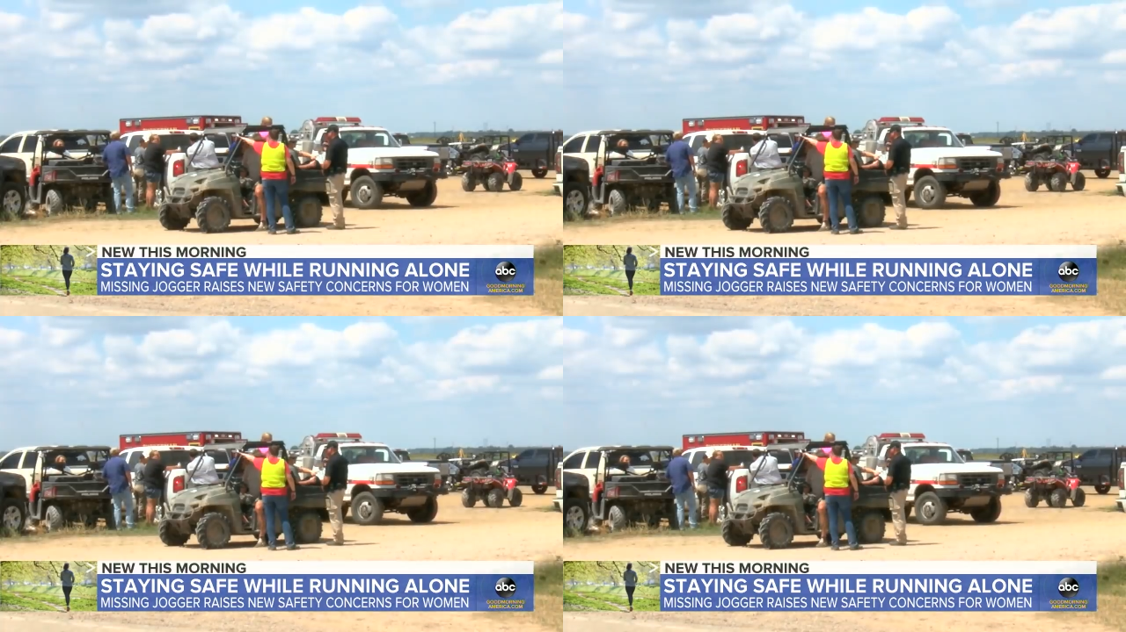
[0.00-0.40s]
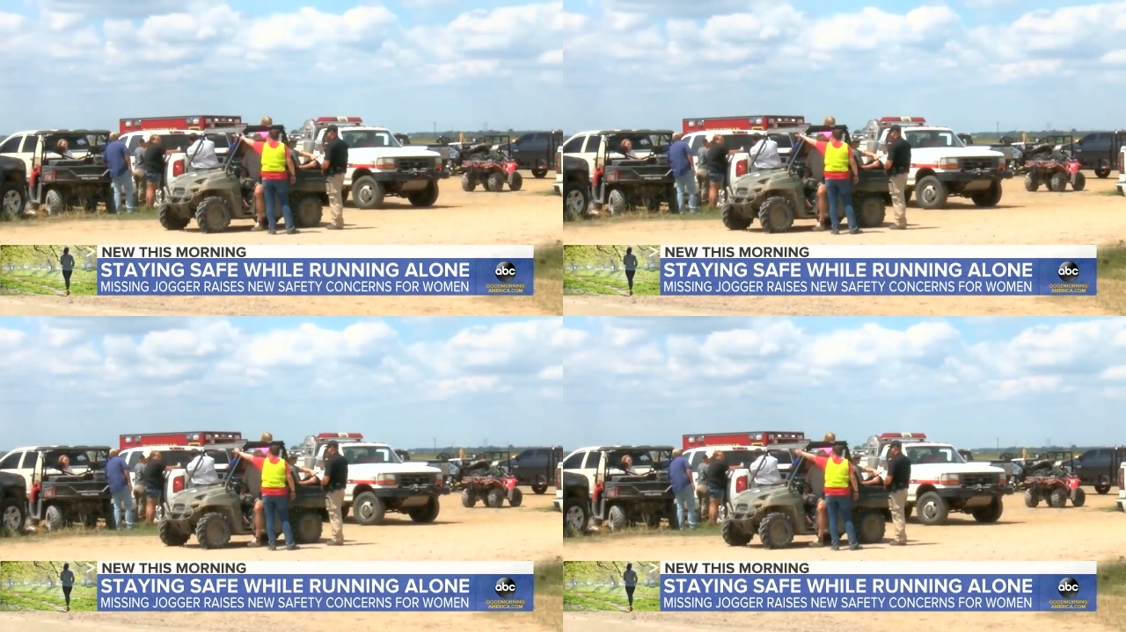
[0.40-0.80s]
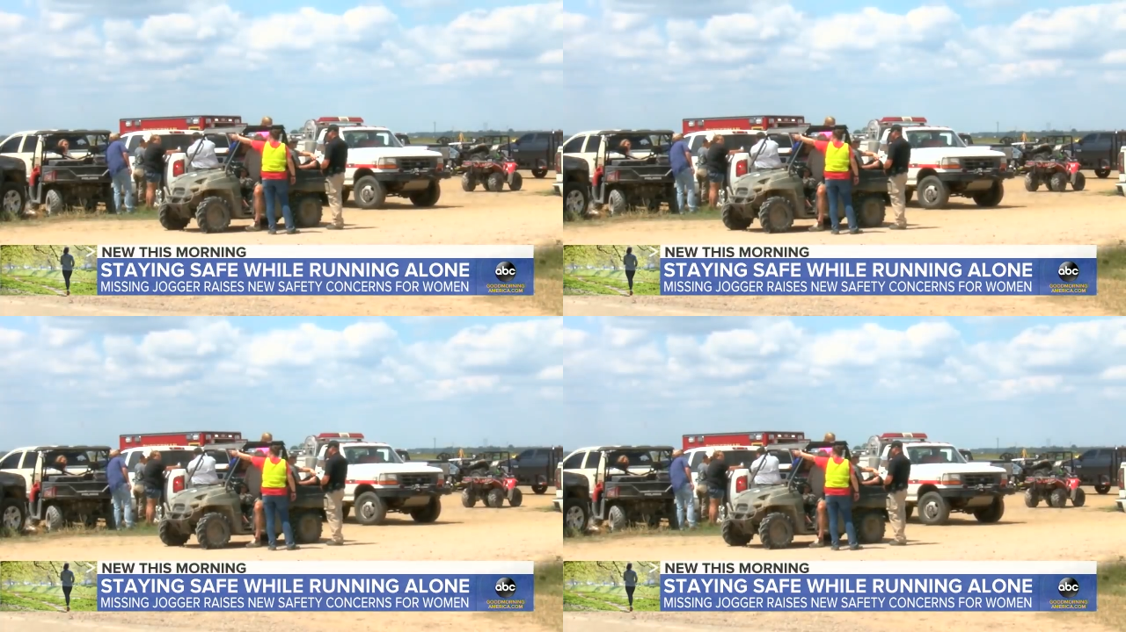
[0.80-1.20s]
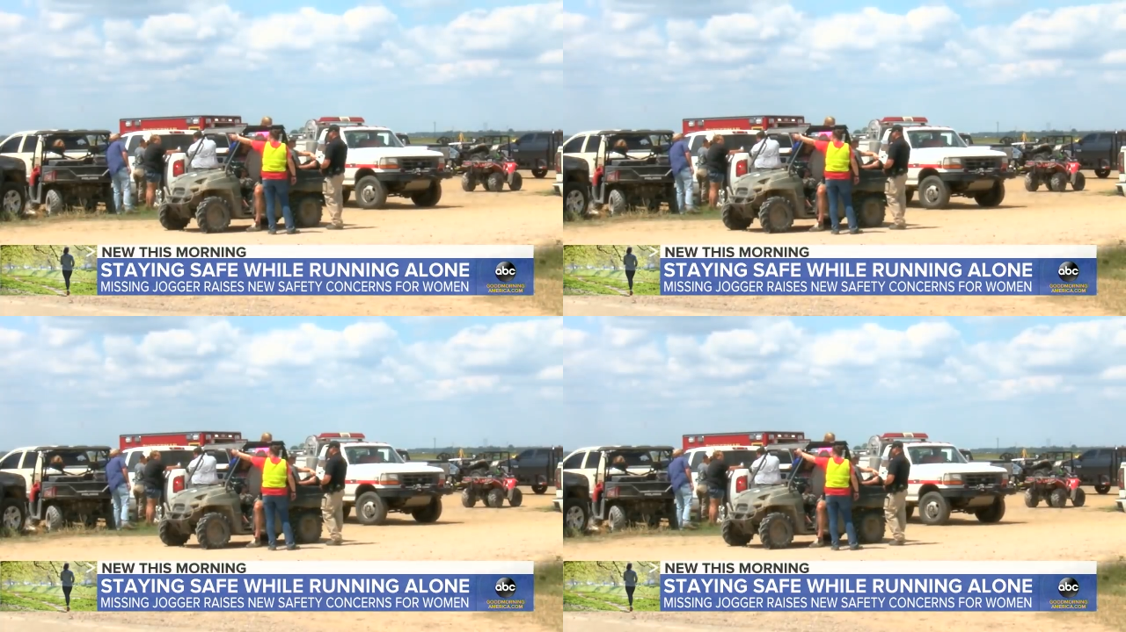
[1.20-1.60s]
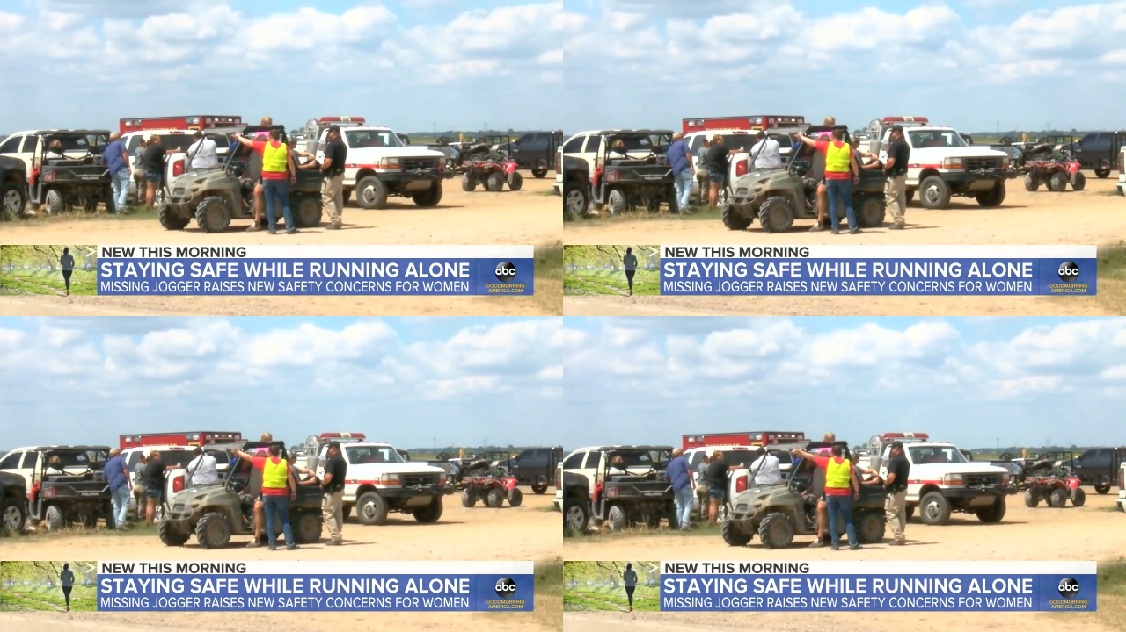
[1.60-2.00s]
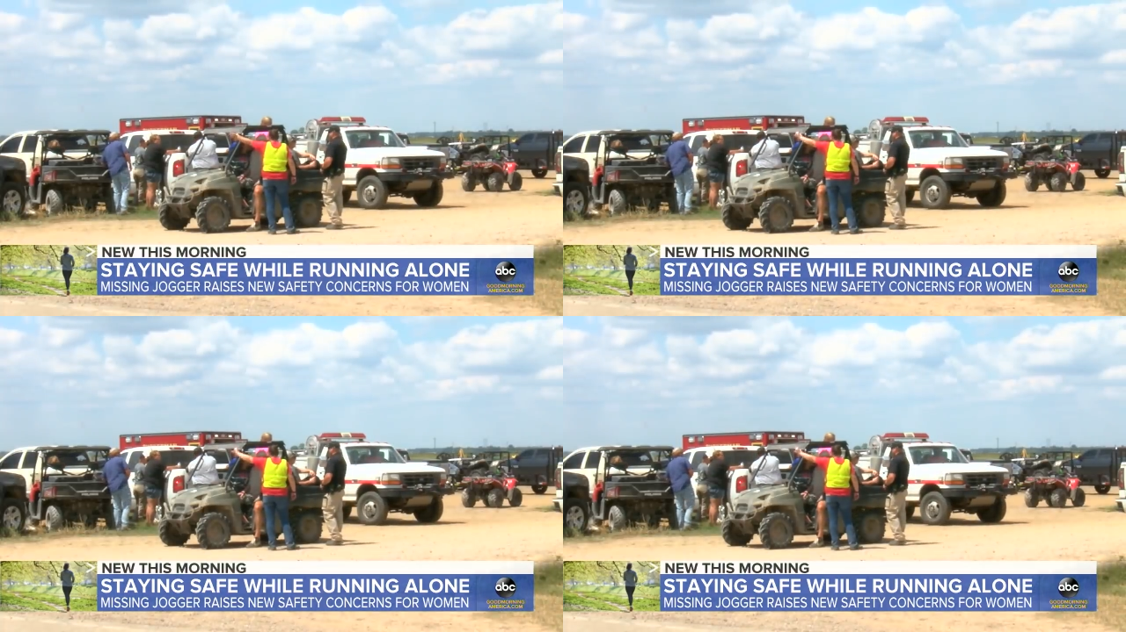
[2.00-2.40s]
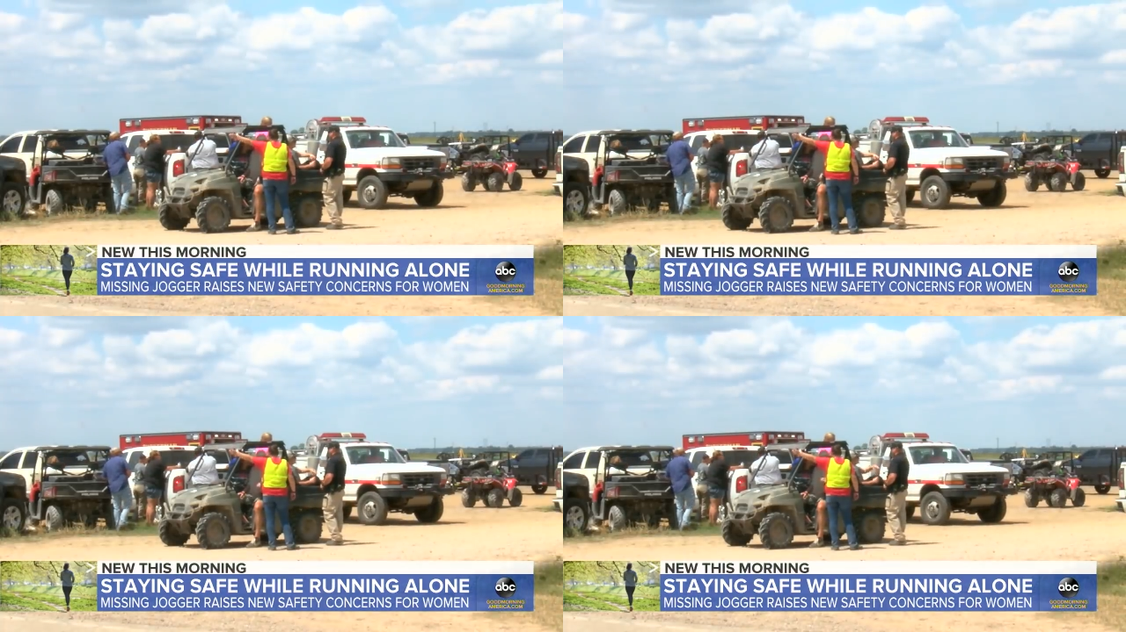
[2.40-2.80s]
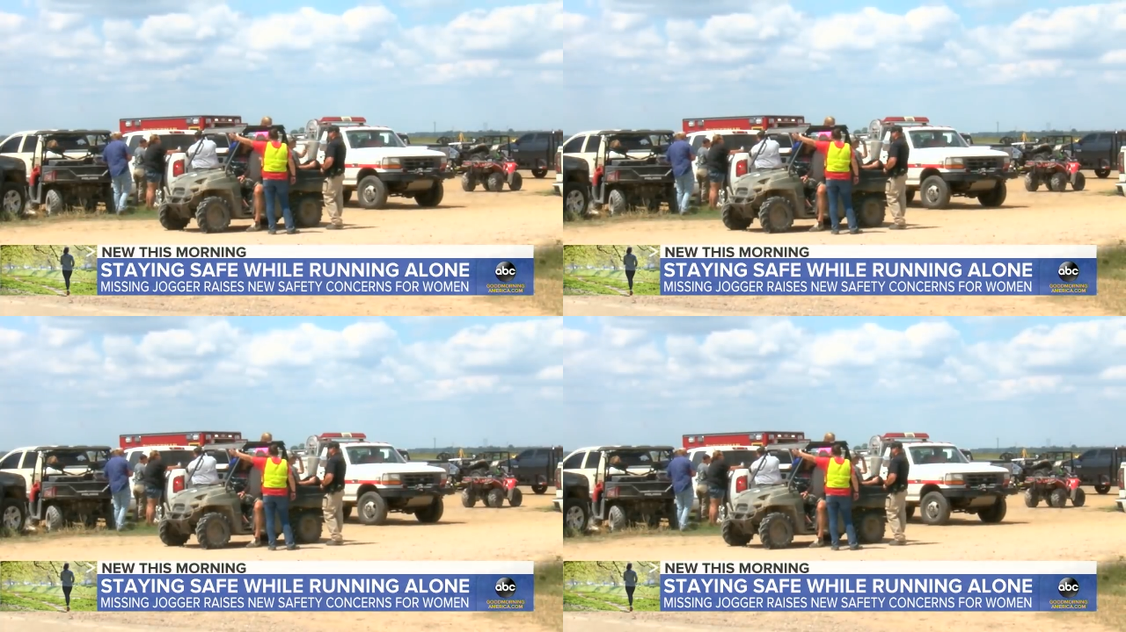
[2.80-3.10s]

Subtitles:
Nobody's mouth can be seen.